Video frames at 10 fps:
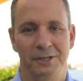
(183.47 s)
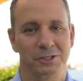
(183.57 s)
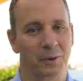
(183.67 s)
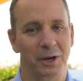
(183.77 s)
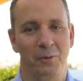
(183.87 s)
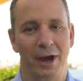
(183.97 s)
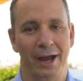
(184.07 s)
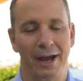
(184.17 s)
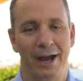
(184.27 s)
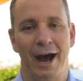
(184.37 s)
So
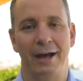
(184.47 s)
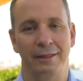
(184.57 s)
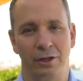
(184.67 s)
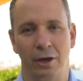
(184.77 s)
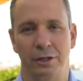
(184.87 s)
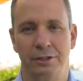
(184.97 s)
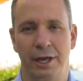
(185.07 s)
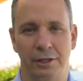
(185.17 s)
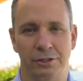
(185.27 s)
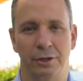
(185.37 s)
anyway, I think you ought to
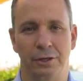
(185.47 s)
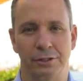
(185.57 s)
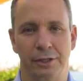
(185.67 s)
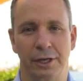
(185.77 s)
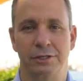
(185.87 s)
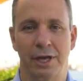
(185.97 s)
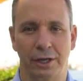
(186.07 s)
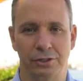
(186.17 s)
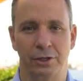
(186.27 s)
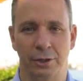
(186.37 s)
take it seriously and take
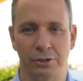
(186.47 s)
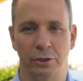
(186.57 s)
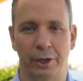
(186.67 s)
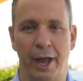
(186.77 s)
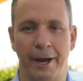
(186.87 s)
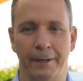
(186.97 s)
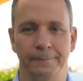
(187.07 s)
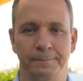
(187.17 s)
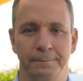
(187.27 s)
a serious look at it.